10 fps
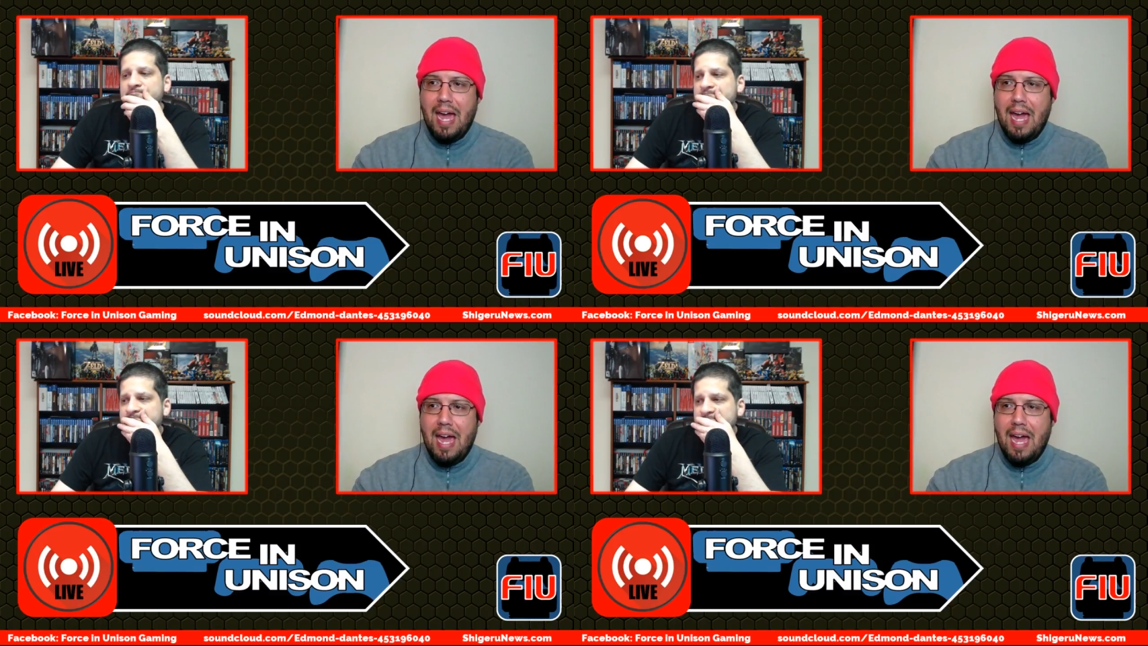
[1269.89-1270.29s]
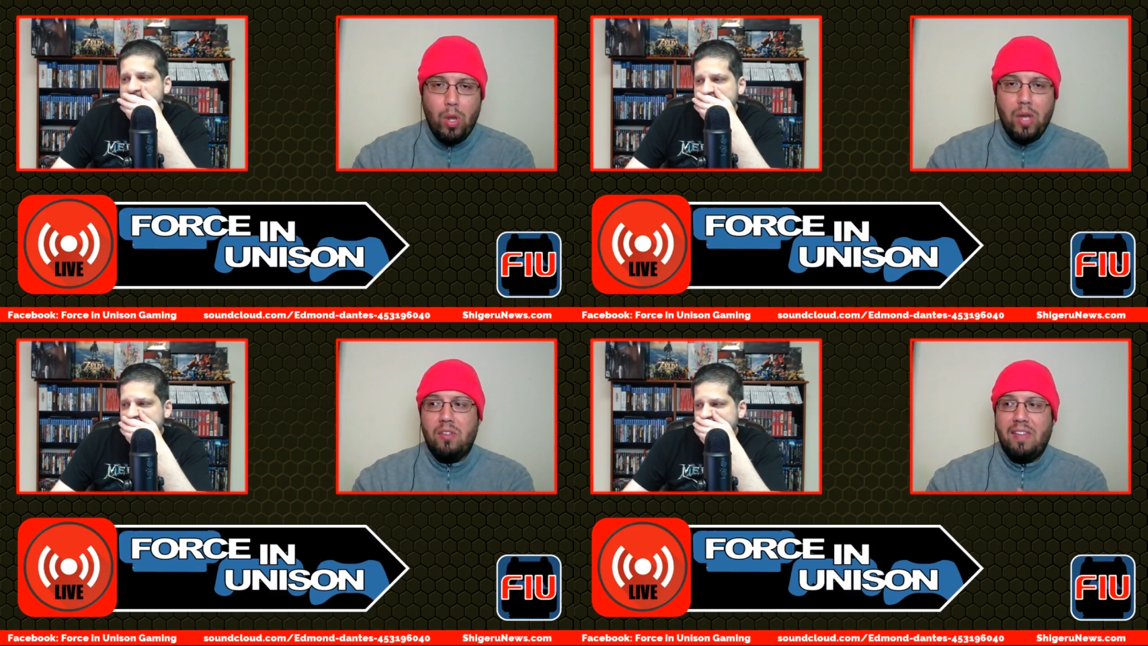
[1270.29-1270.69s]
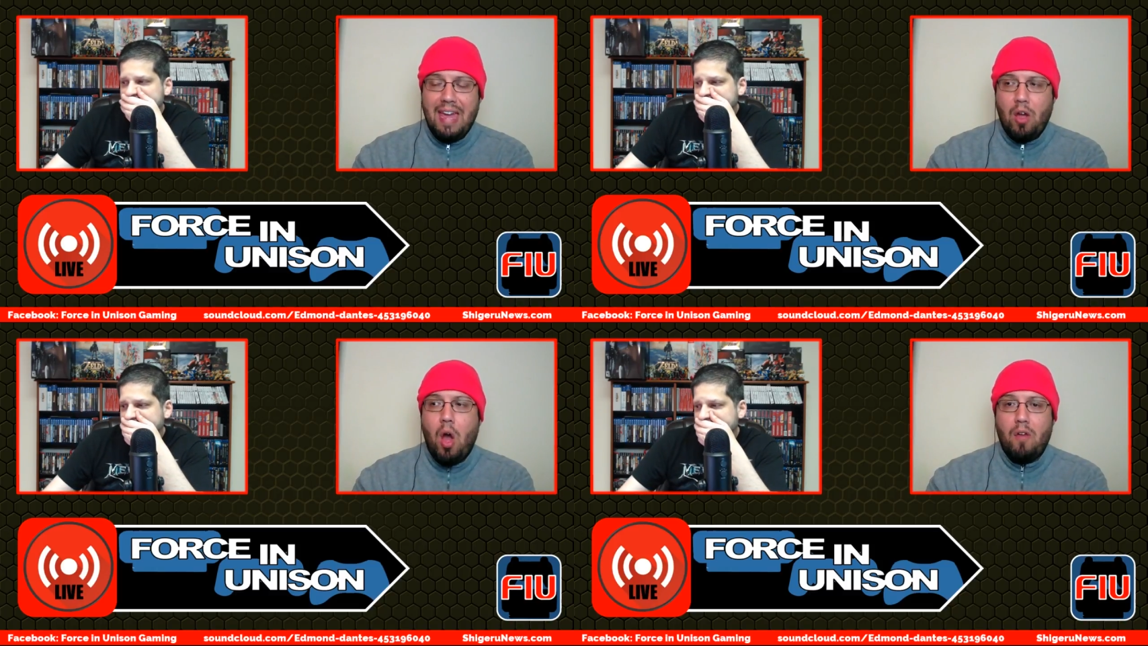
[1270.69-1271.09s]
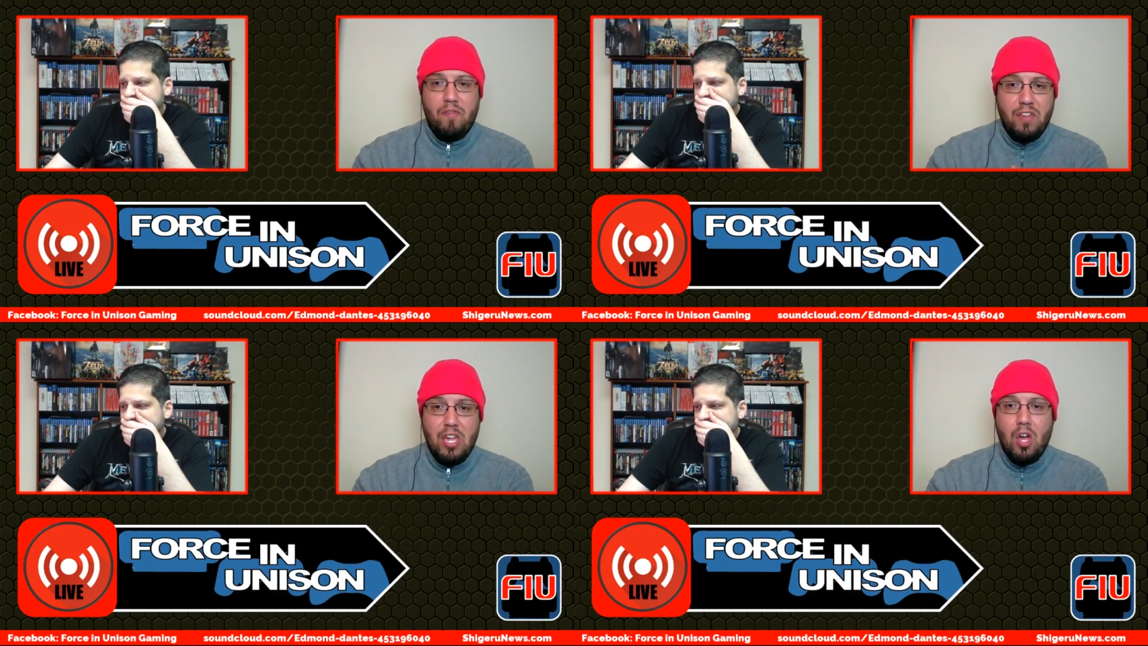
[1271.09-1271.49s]
Speaker 1: I will take
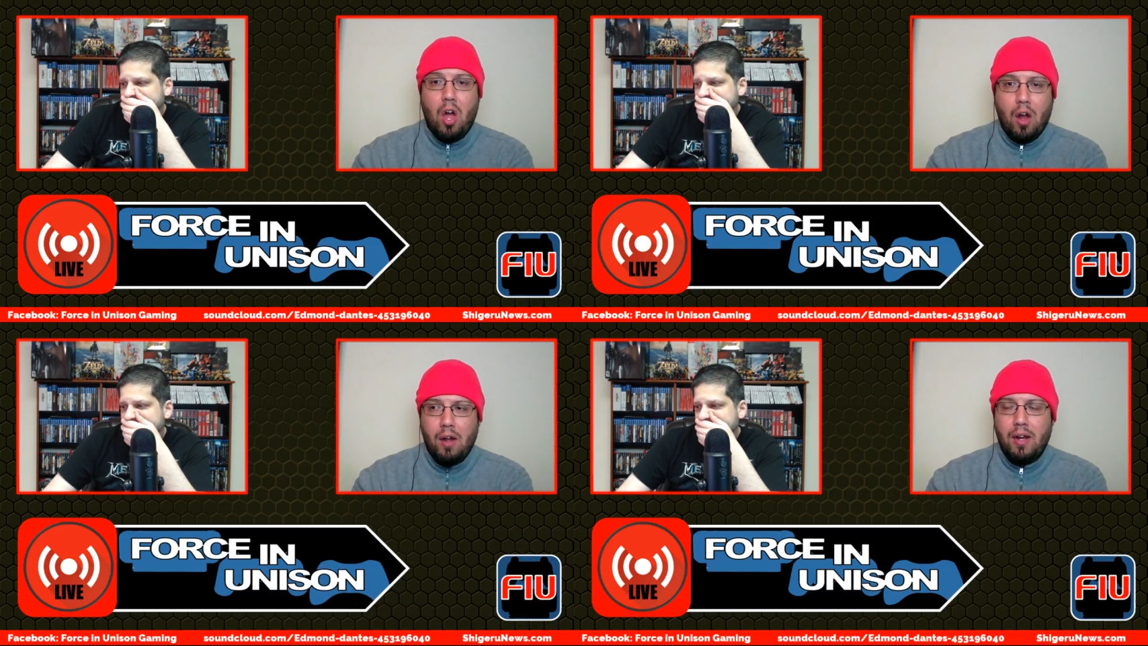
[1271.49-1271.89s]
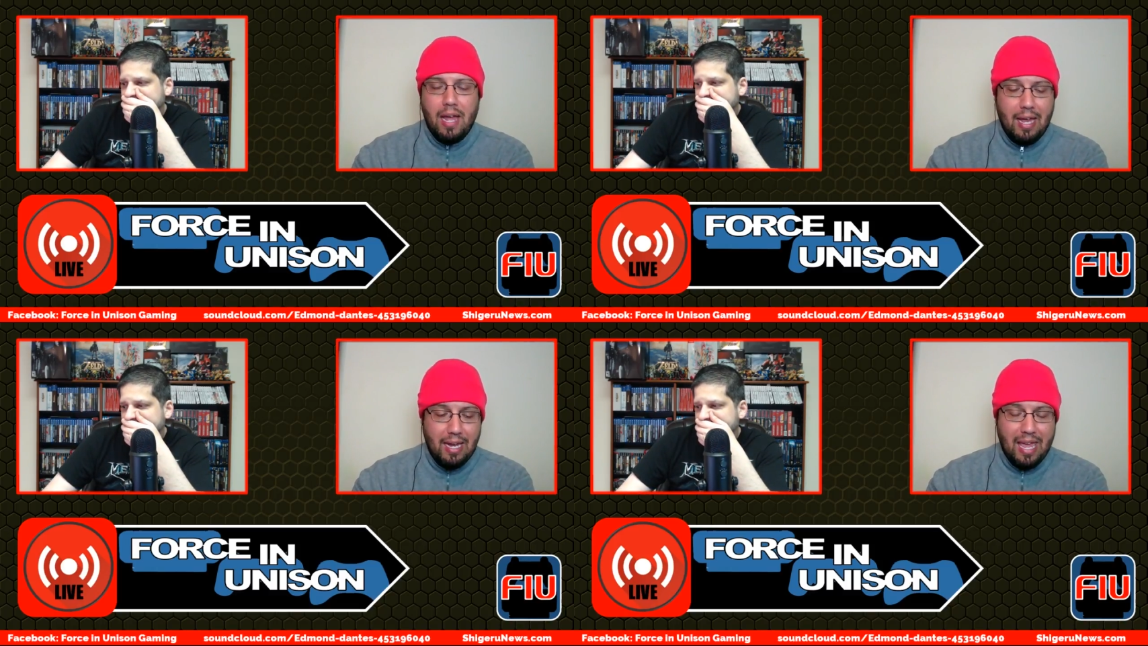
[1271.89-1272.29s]
off VR,